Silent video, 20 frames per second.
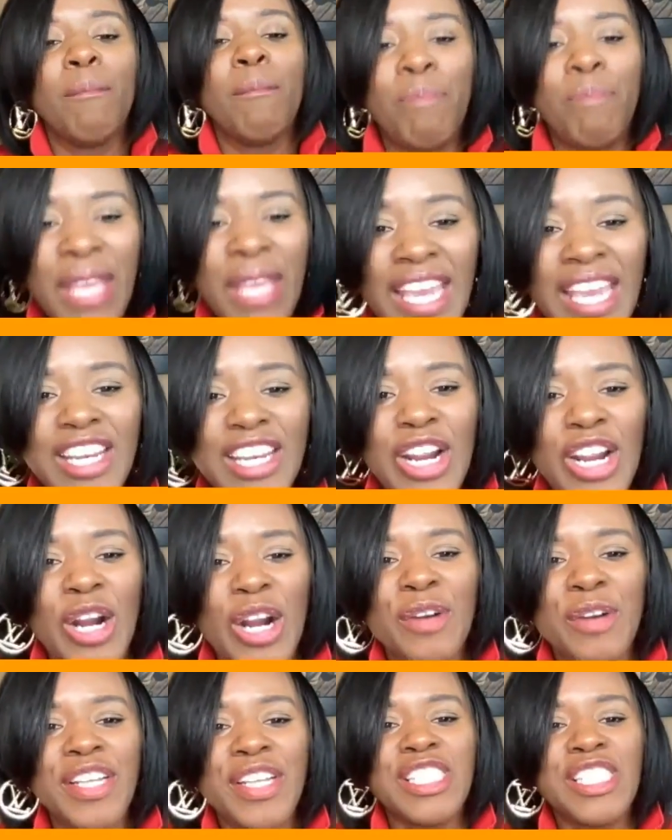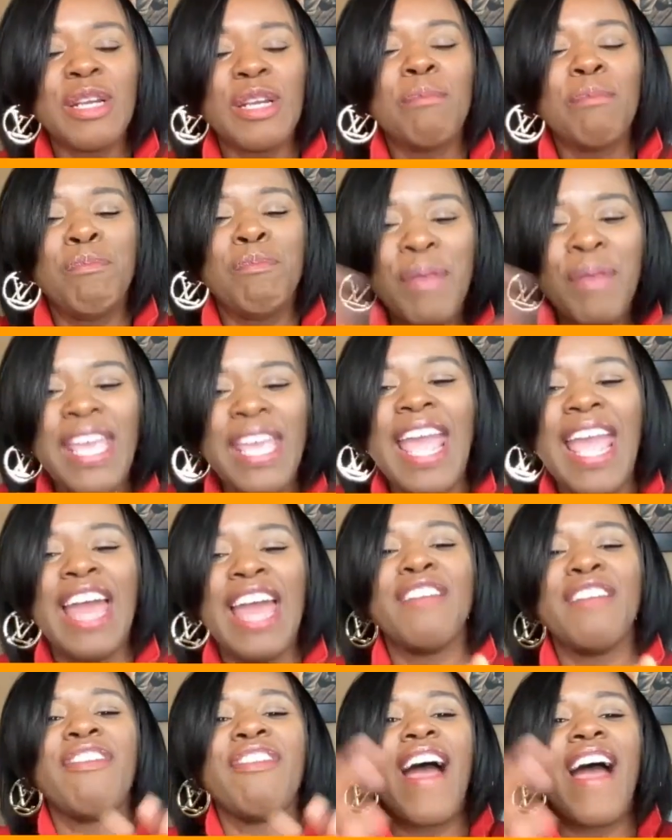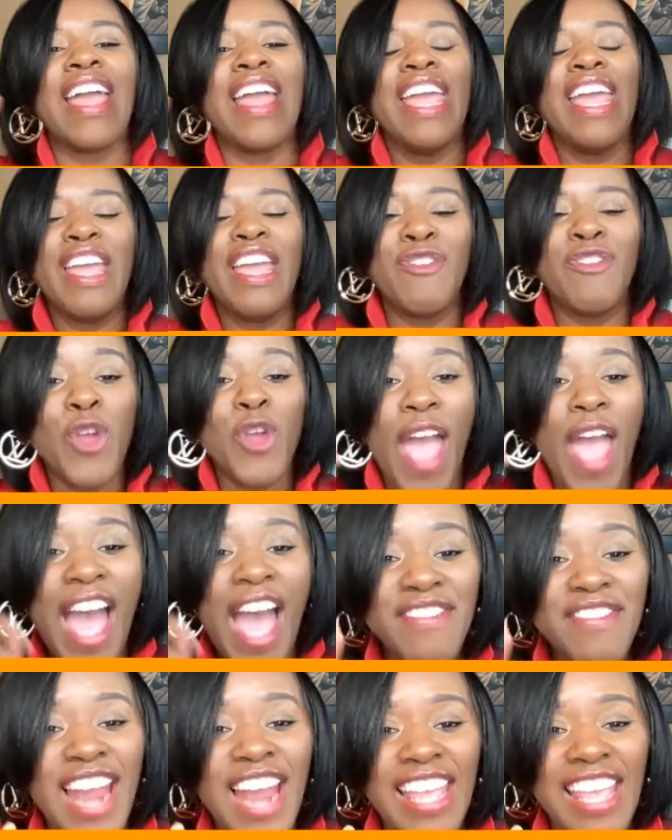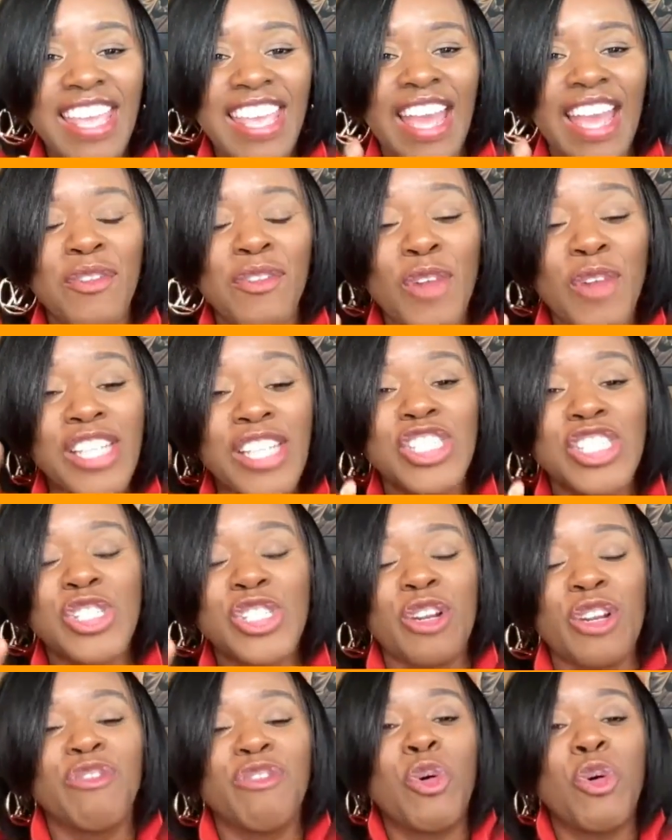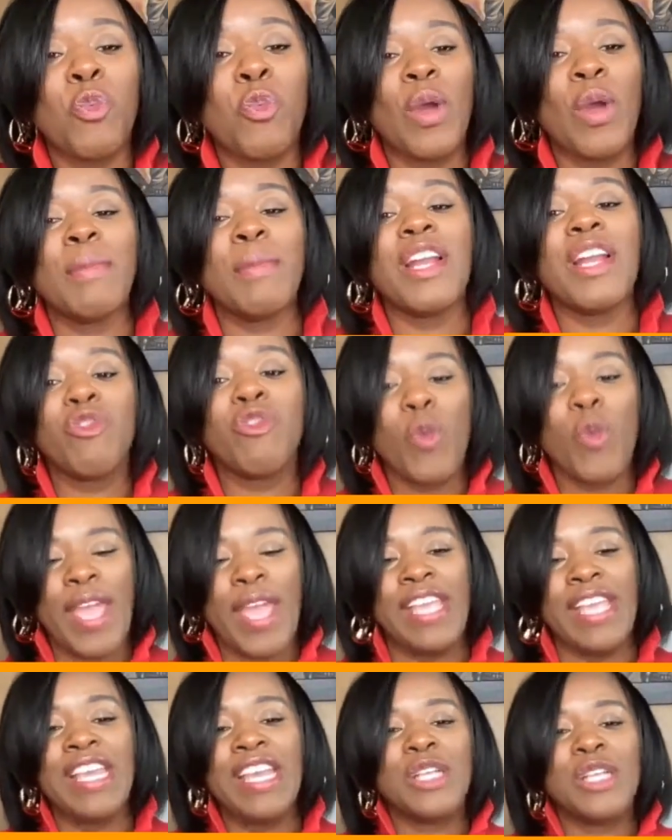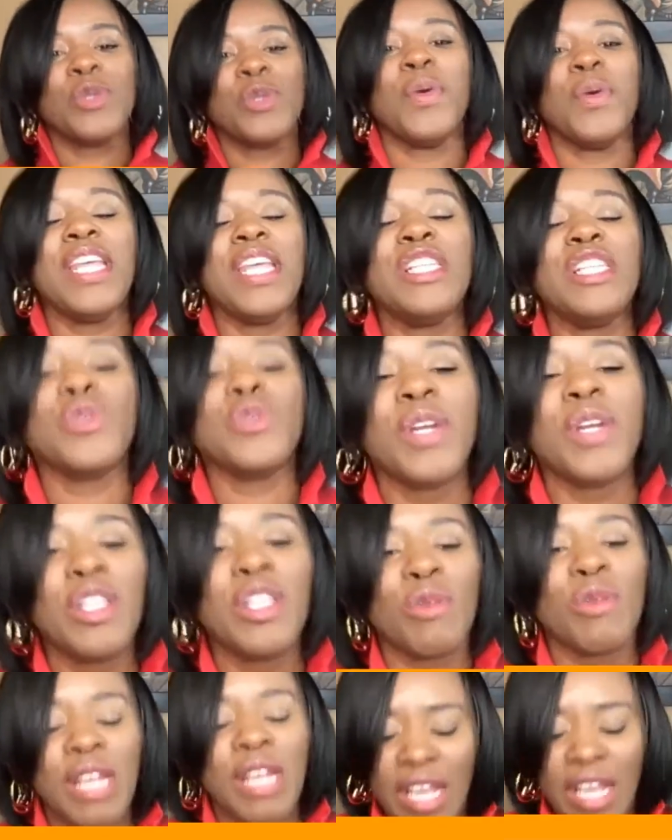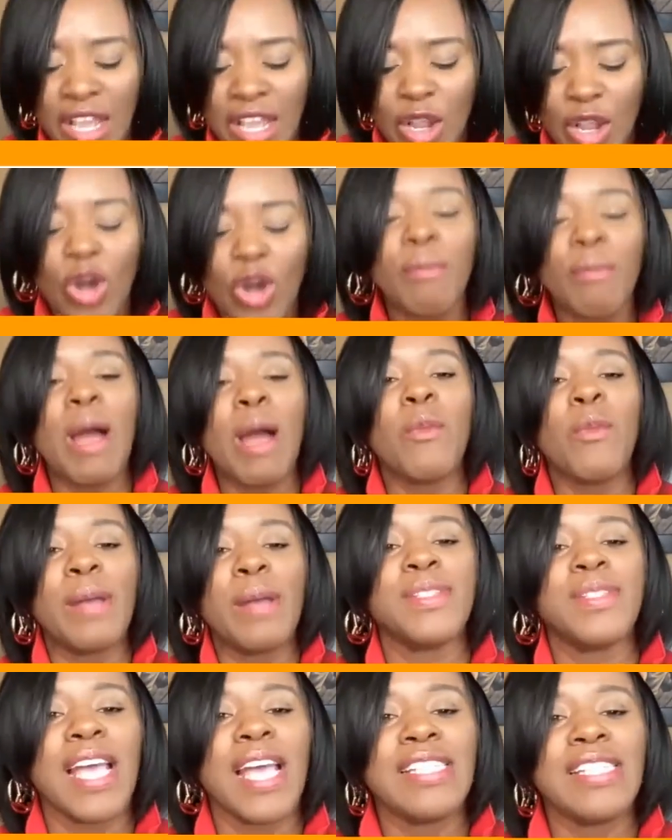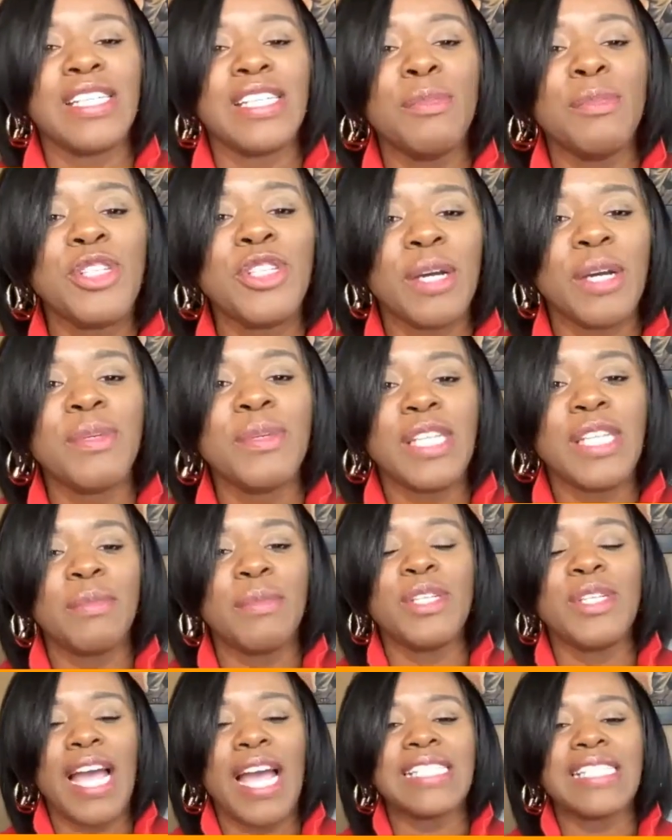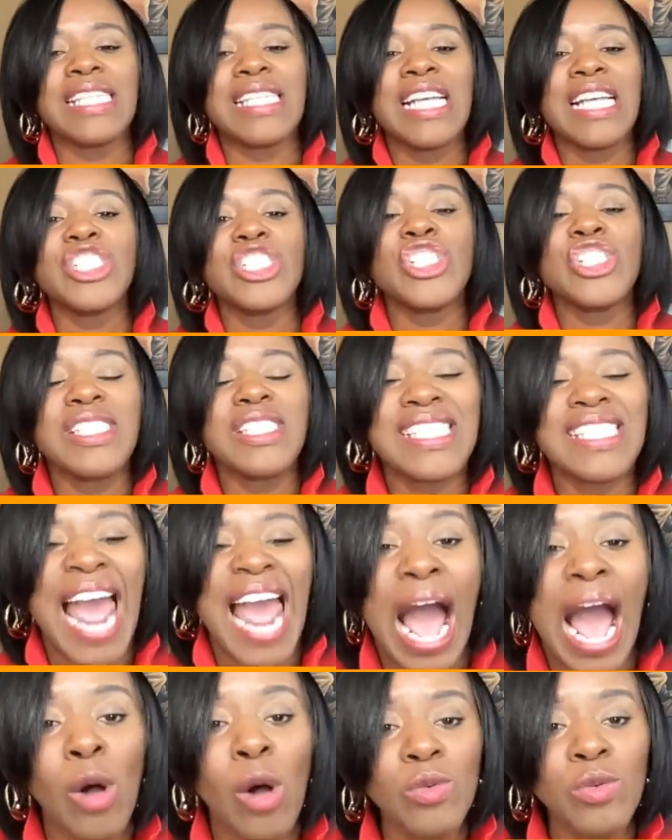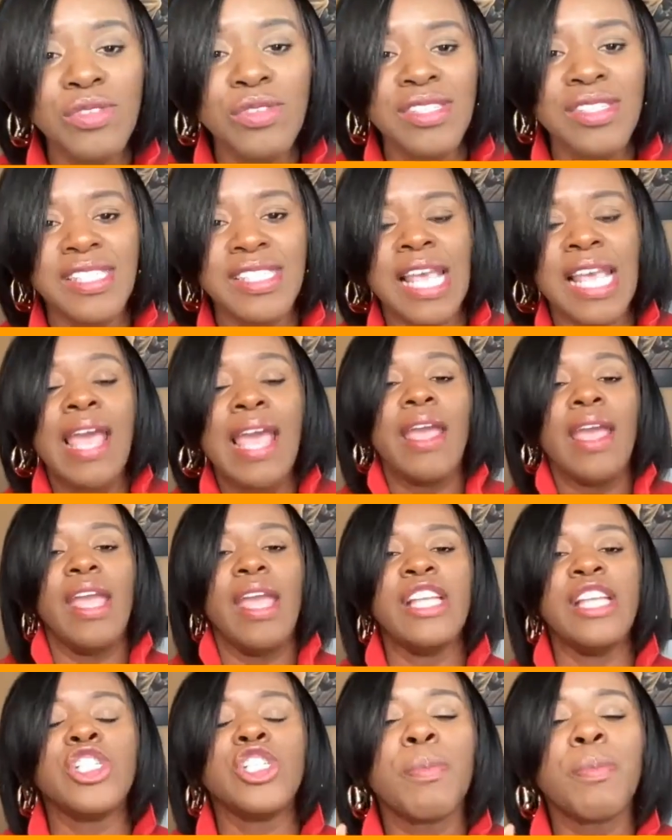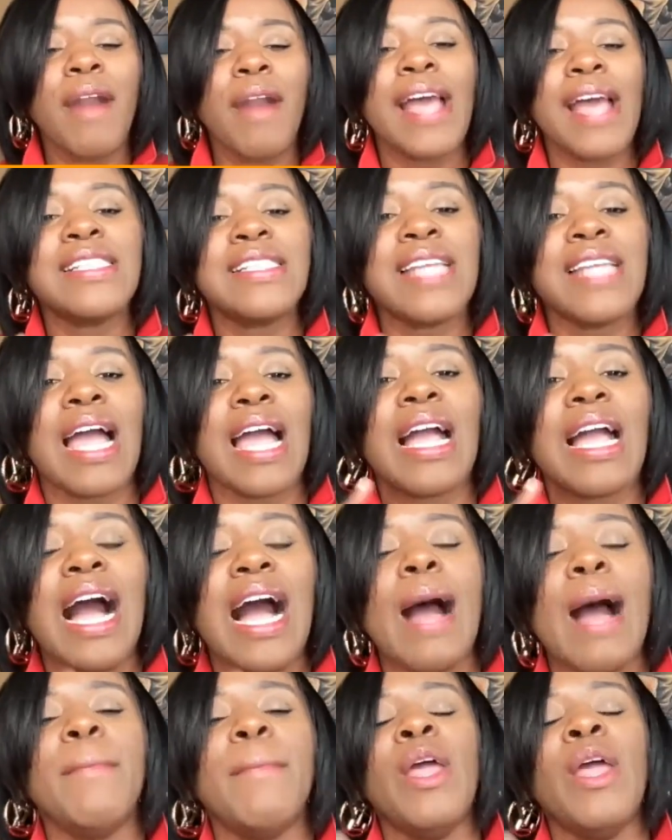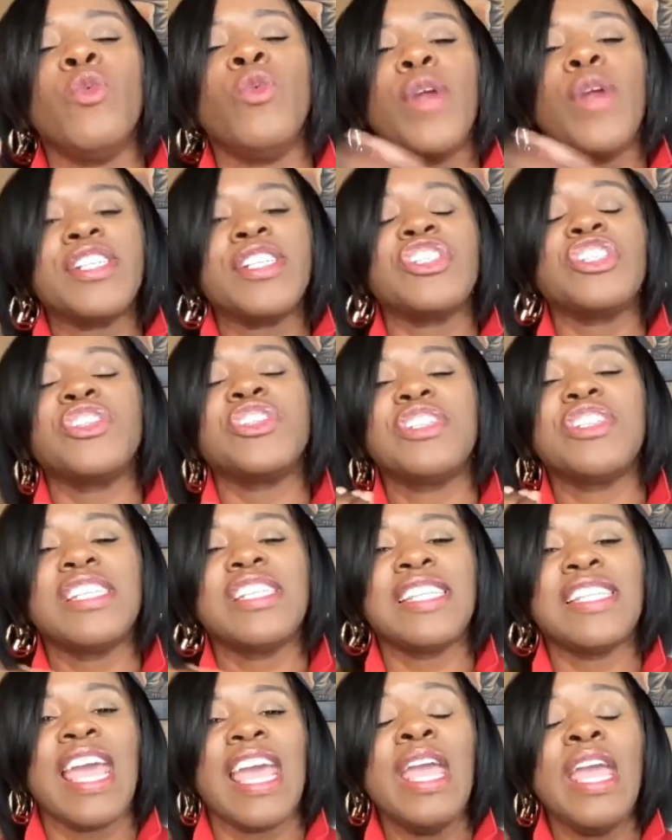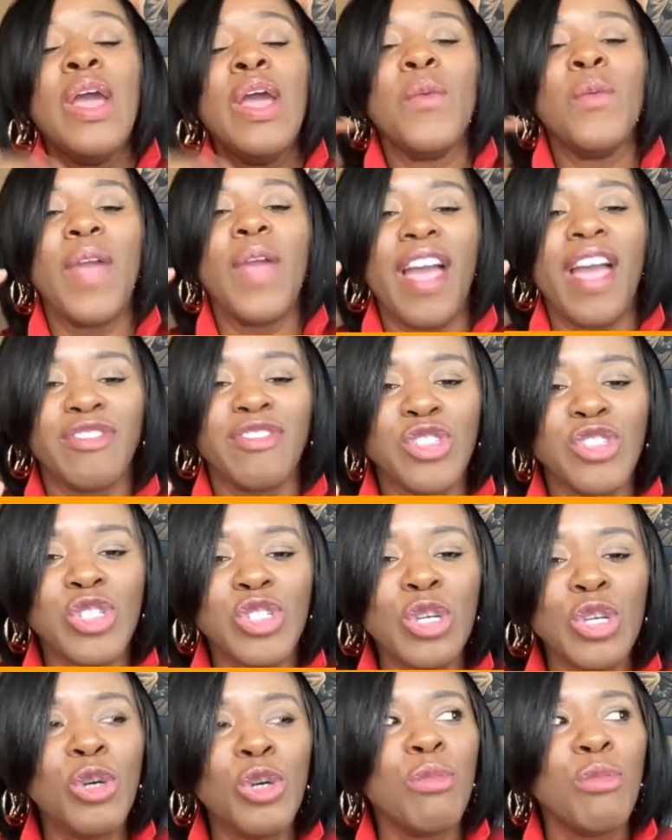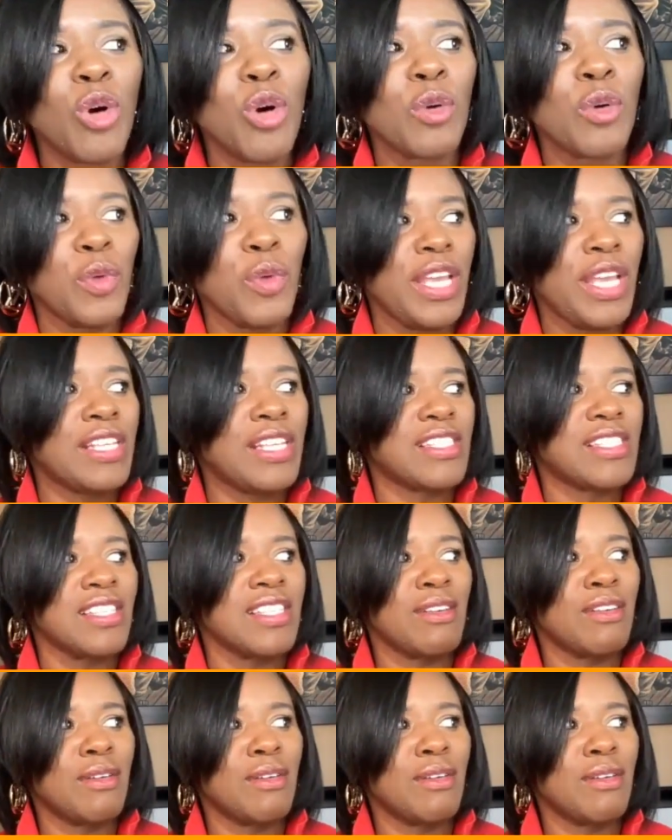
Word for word: Be encouraged, be edified. If you have not yet registered for Women of Weight 20 and 23, go to my website, www.touchdownsenterprise.com, and register today. We have two more weeks.